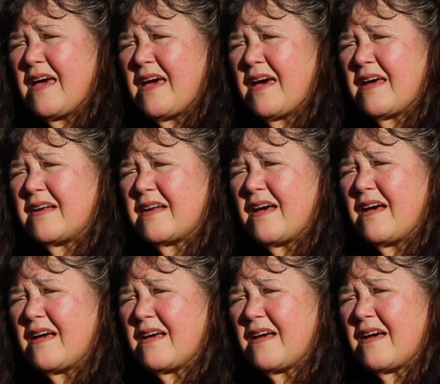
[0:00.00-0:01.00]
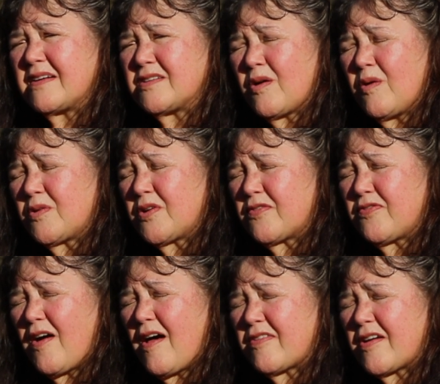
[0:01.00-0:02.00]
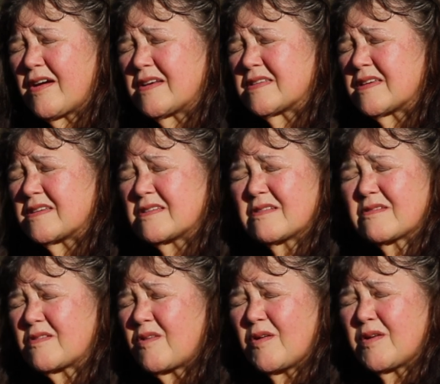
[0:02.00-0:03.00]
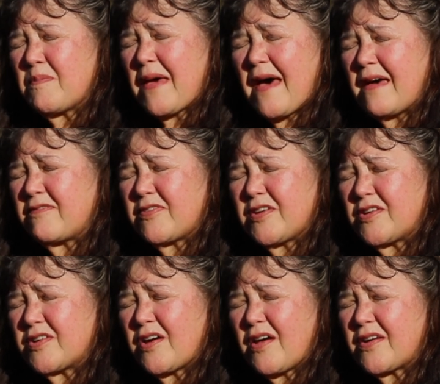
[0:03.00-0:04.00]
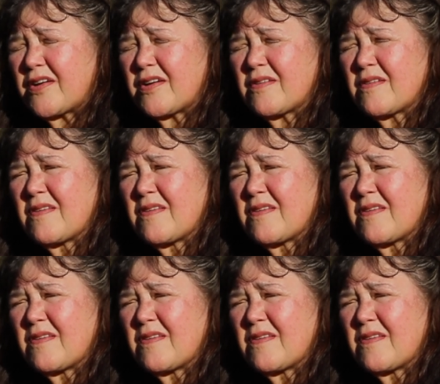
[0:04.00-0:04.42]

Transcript: And I told her father, I says, go to bat for your daughter.